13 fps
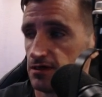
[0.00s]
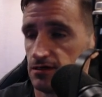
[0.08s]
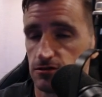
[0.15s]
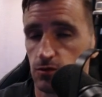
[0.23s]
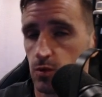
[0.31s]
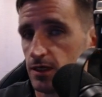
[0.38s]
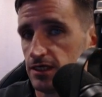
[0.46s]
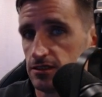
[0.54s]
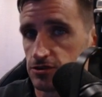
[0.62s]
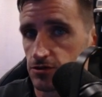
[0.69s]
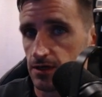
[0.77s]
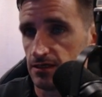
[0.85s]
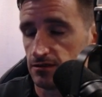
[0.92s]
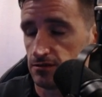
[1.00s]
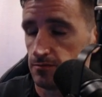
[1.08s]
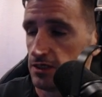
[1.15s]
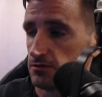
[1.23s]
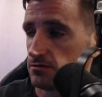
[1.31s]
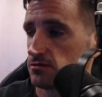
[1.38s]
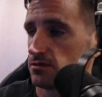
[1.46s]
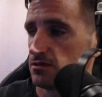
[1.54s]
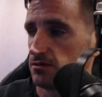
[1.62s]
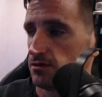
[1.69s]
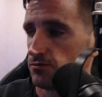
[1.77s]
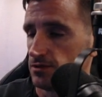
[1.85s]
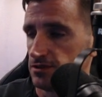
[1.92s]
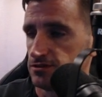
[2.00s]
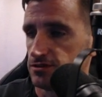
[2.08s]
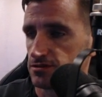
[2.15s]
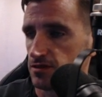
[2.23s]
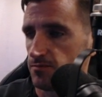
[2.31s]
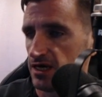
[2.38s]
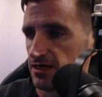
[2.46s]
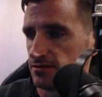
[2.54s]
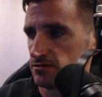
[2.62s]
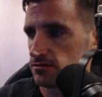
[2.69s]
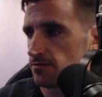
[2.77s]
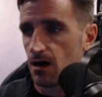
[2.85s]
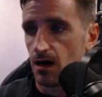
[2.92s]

get 20 transmutes. It really just depends.